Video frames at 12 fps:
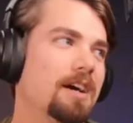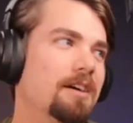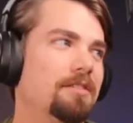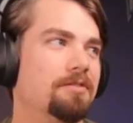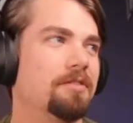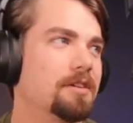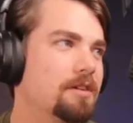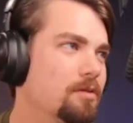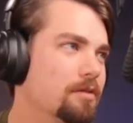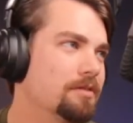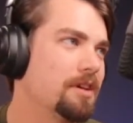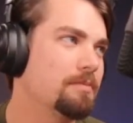have the
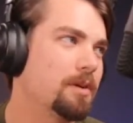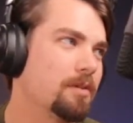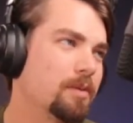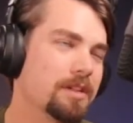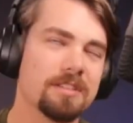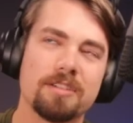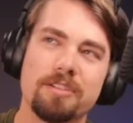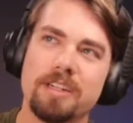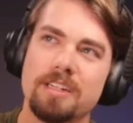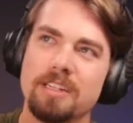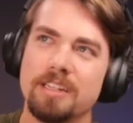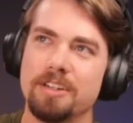course up on one
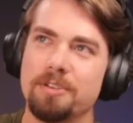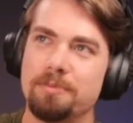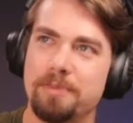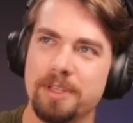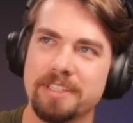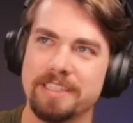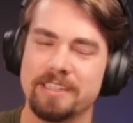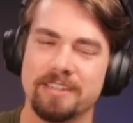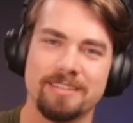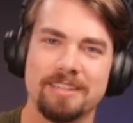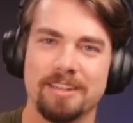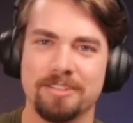screen and then you're building it
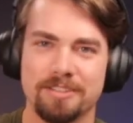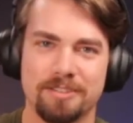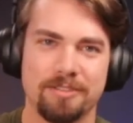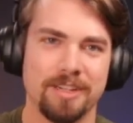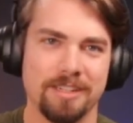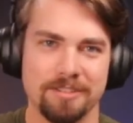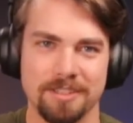on the other screen,